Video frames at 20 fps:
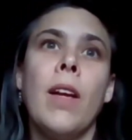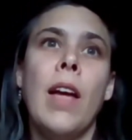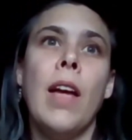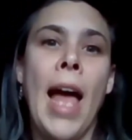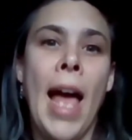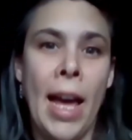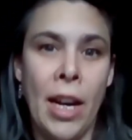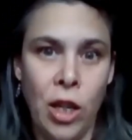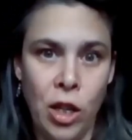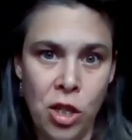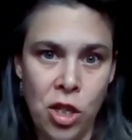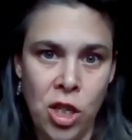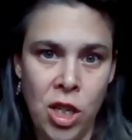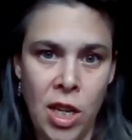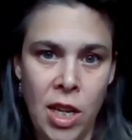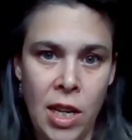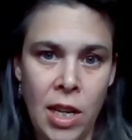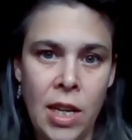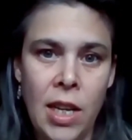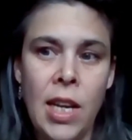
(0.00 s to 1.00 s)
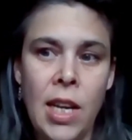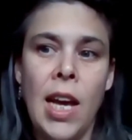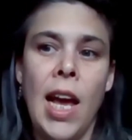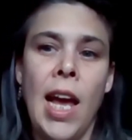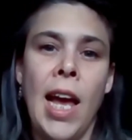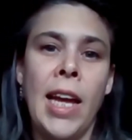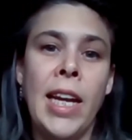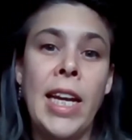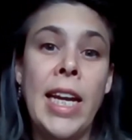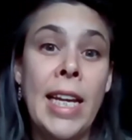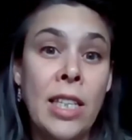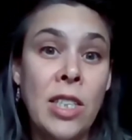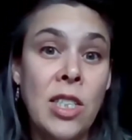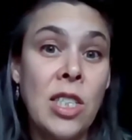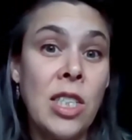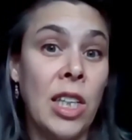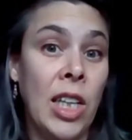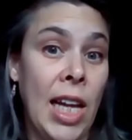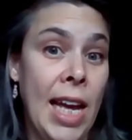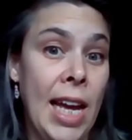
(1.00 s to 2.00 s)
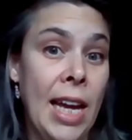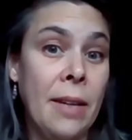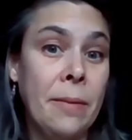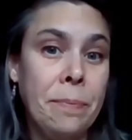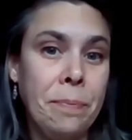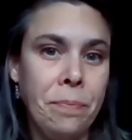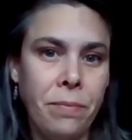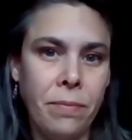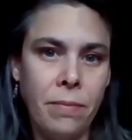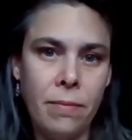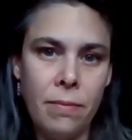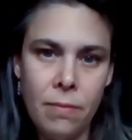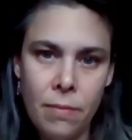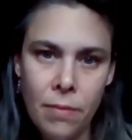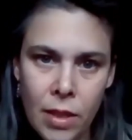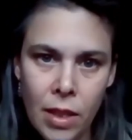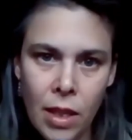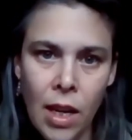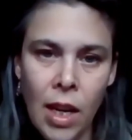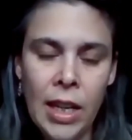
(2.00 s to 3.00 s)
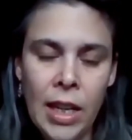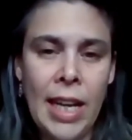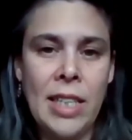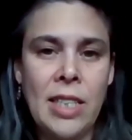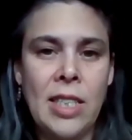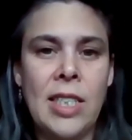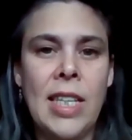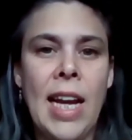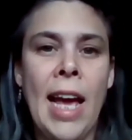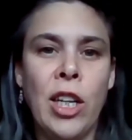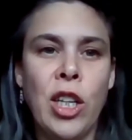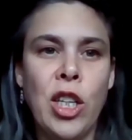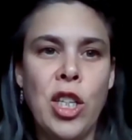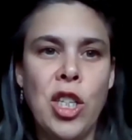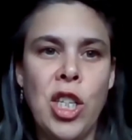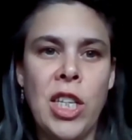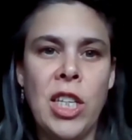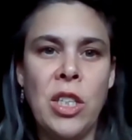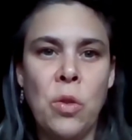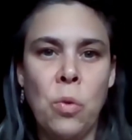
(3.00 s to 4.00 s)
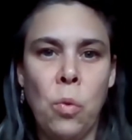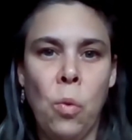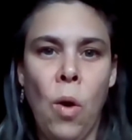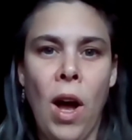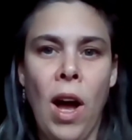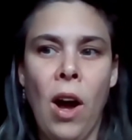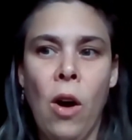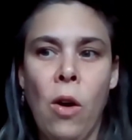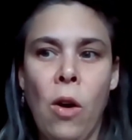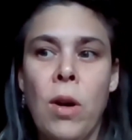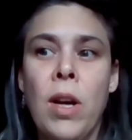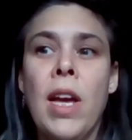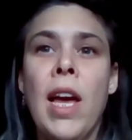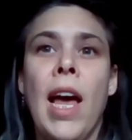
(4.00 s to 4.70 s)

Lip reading: energy and insulate against energy as well.